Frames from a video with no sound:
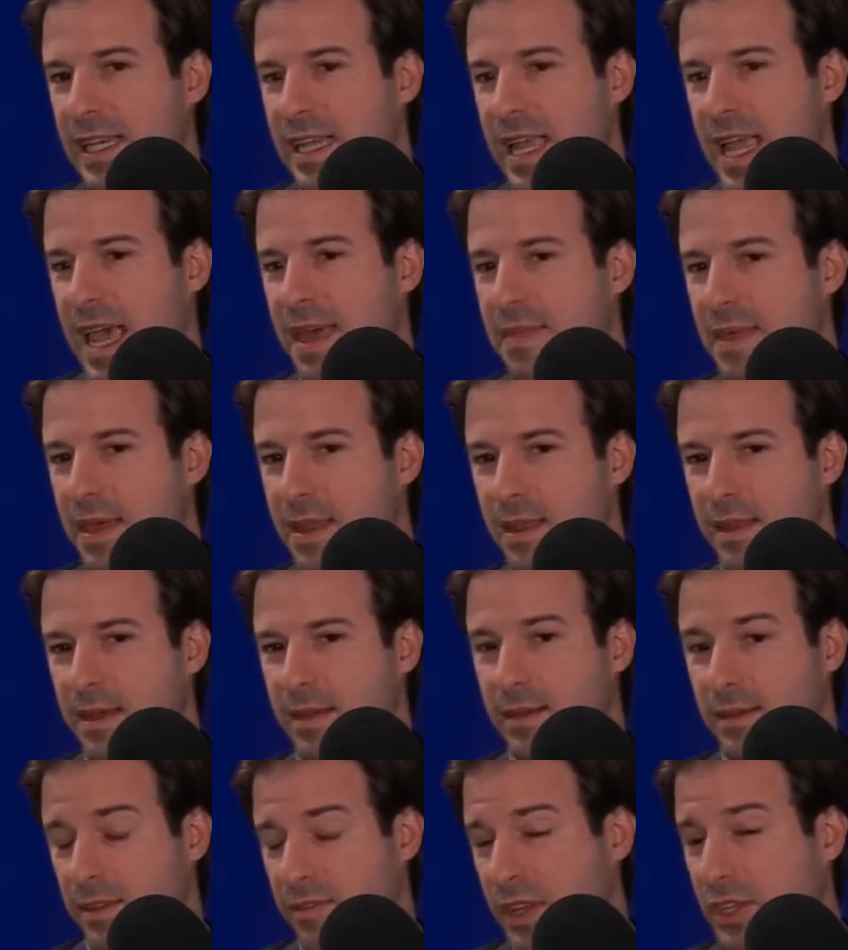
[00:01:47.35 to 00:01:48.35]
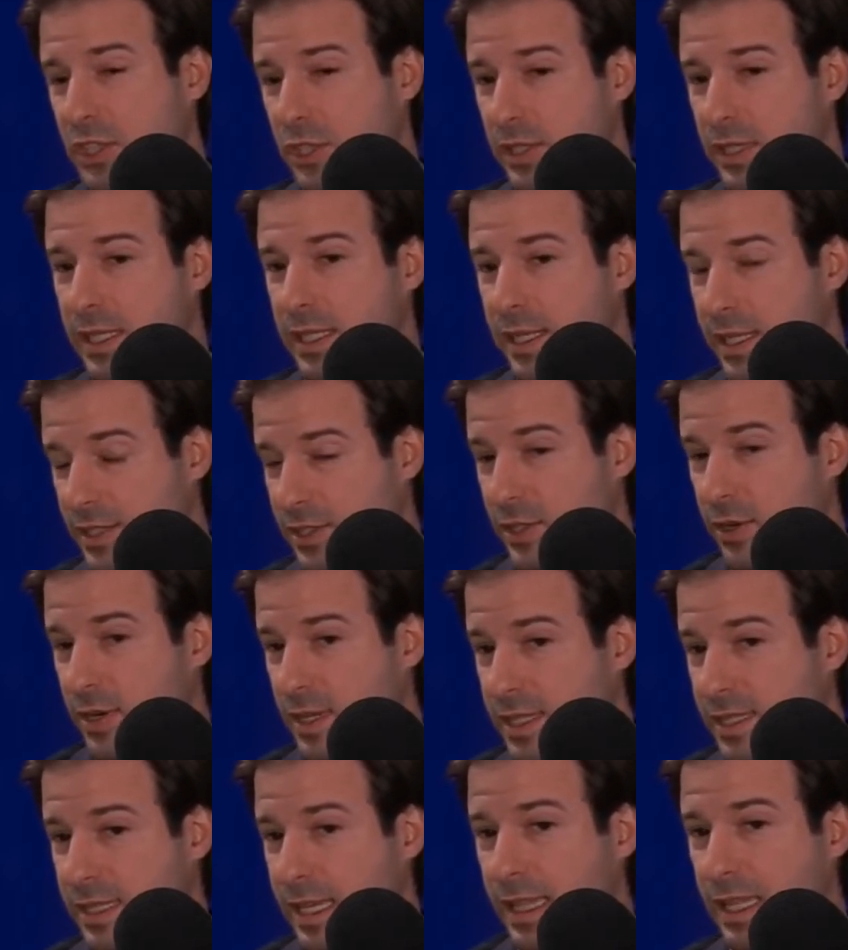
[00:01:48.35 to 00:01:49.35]
And then eventually I started
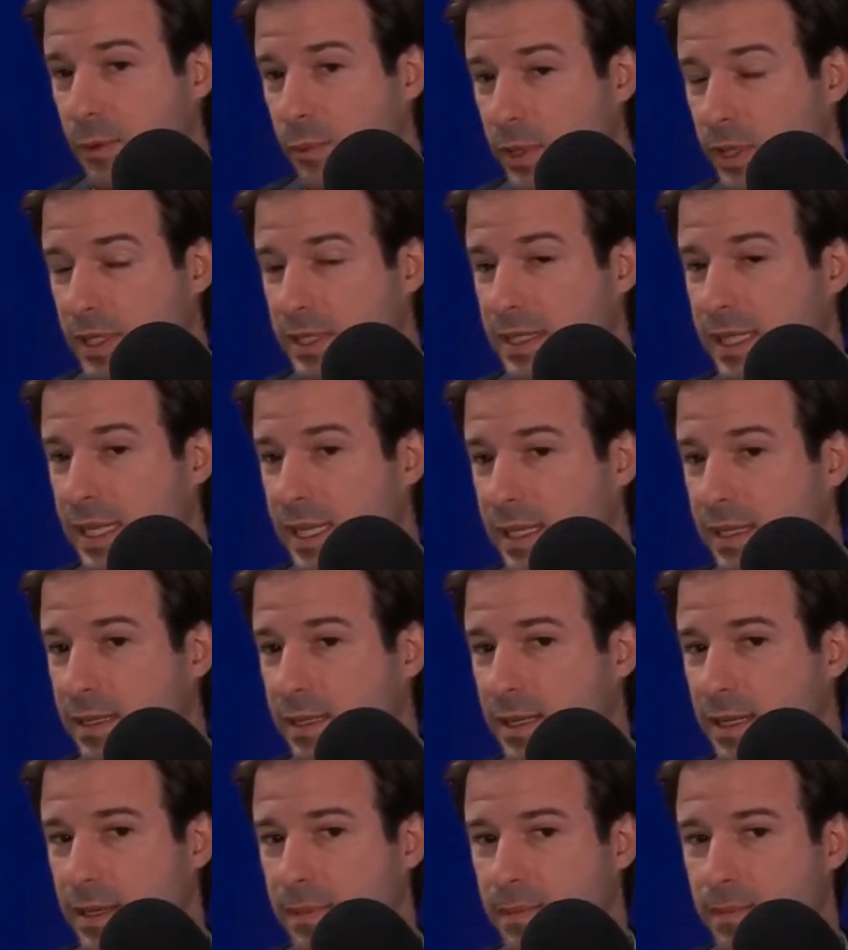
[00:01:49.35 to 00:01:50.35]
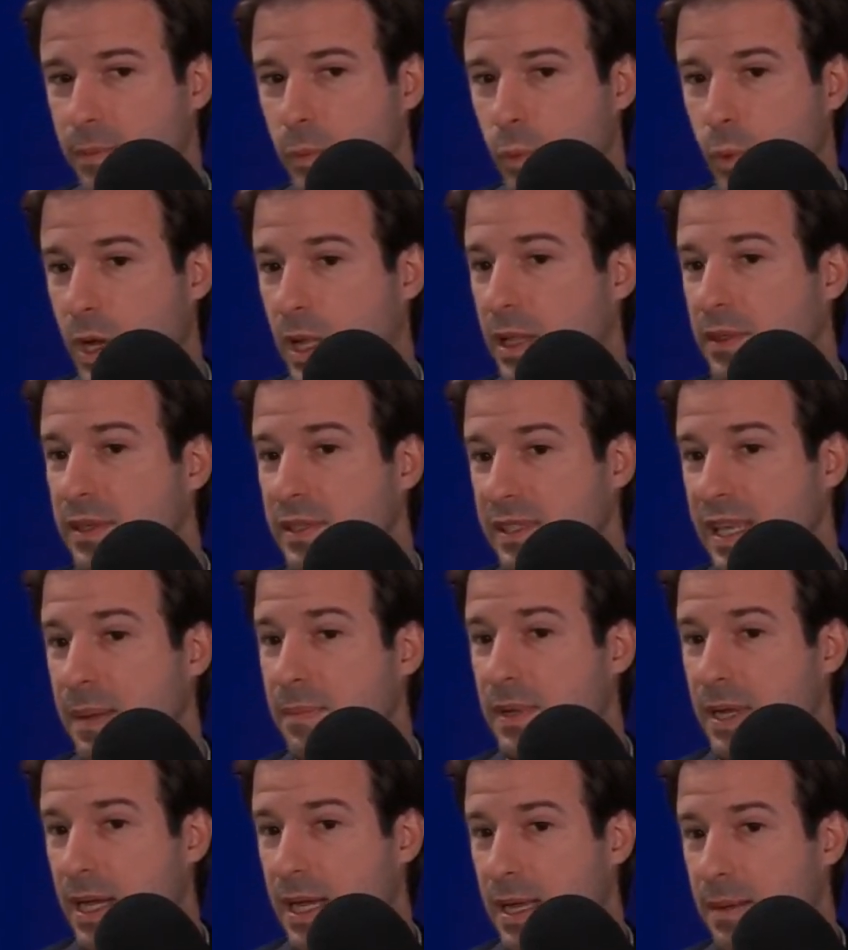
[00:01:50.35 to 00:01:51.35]
selling real estate while at the same
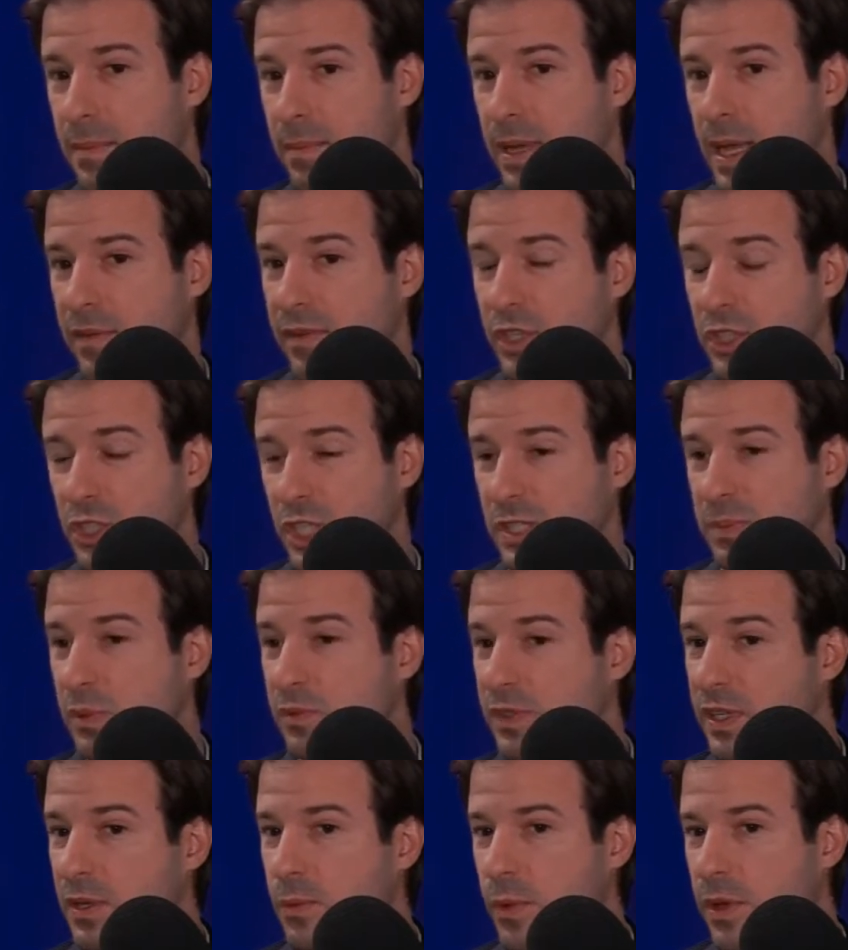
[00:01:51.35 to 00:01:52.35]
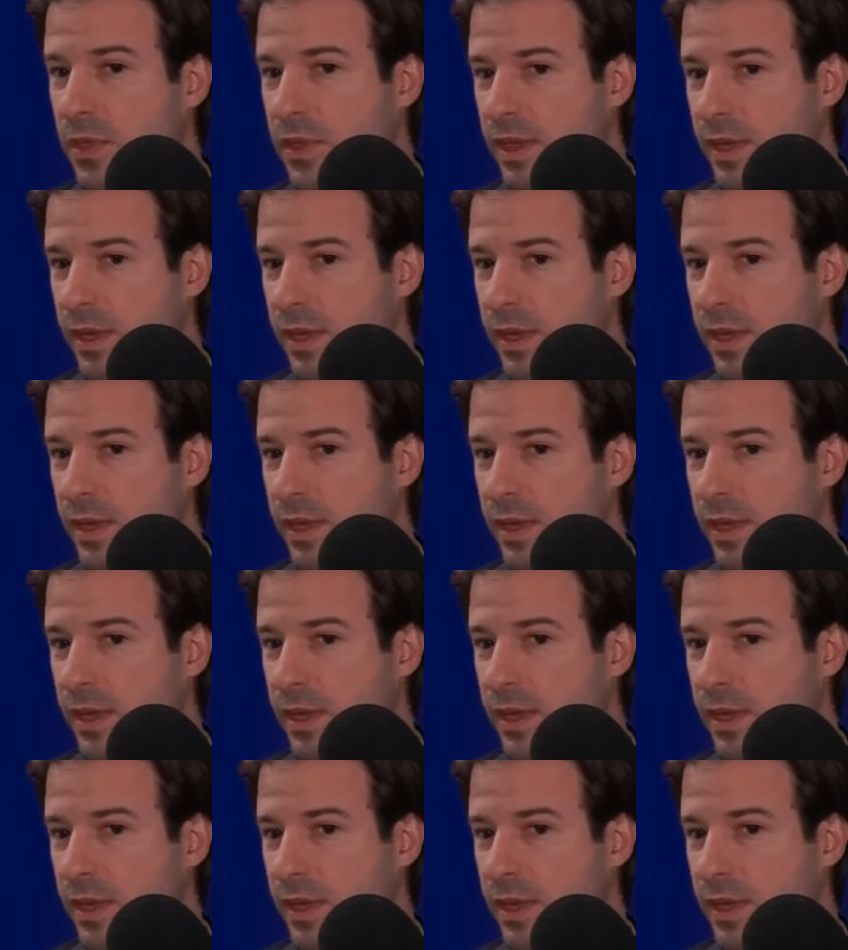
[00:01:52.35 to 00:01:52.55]
time having just moved in with